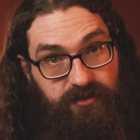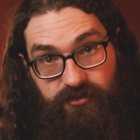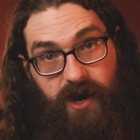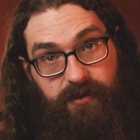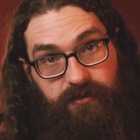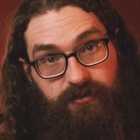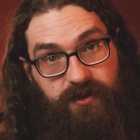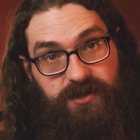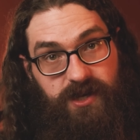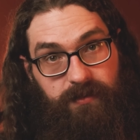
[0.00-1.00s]
driver,
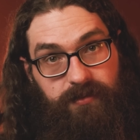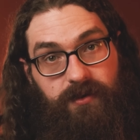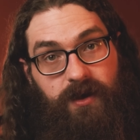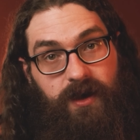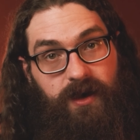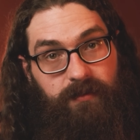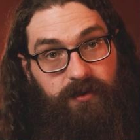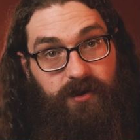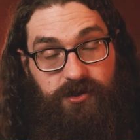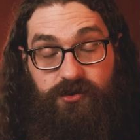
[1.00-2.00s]
for example,
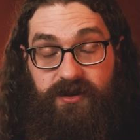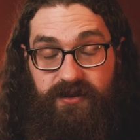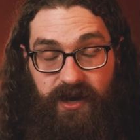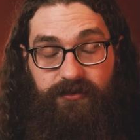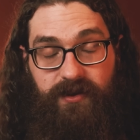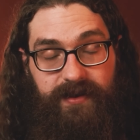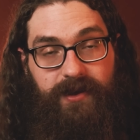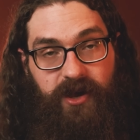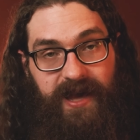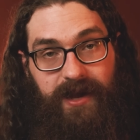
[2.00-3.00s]
because you can
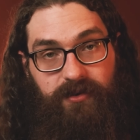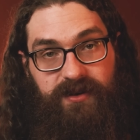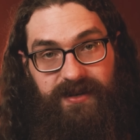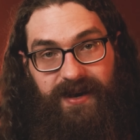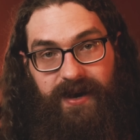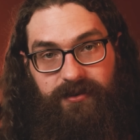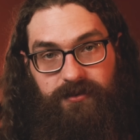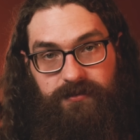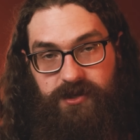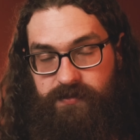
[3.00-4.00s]
definitely hear it in
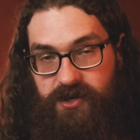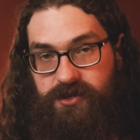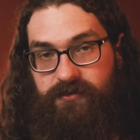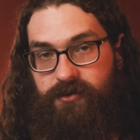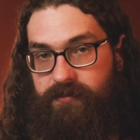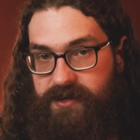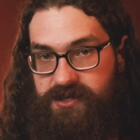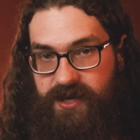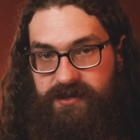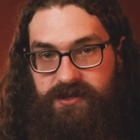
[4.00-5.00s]
idle, especially if you're a bit
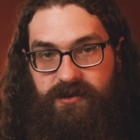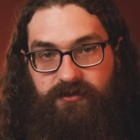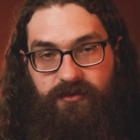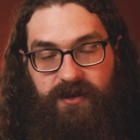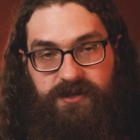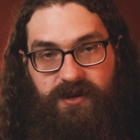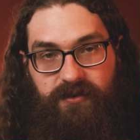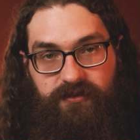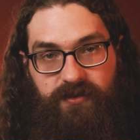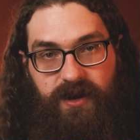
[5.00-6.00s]
sensitive to that
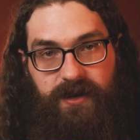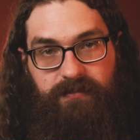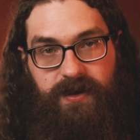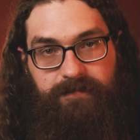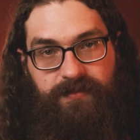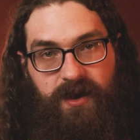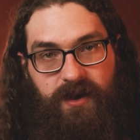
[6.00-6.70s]
stuff uh, like me.